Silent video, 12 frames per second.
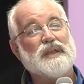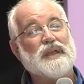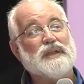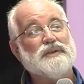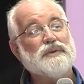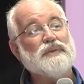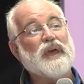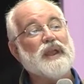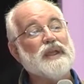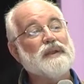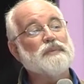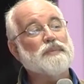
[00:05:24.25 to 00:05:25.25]
And to that
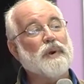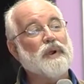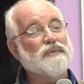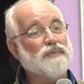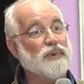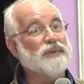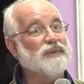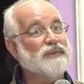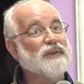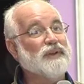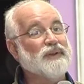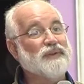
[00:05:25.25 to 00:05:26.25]
end, part of what
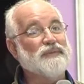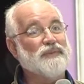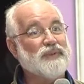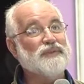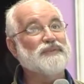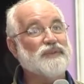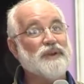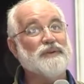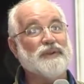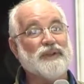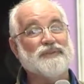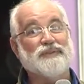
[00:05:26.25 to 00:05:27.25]
this center
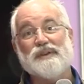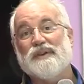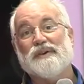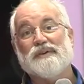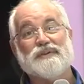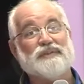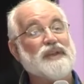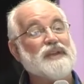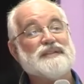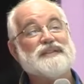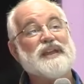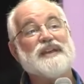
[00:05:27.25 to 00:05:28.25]
does here is
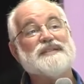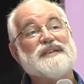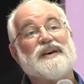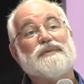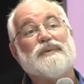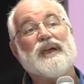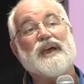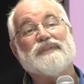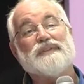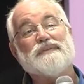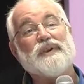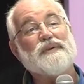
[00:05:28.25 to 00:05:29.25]
stands out at
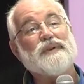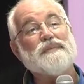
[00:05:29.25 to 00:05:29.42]
the very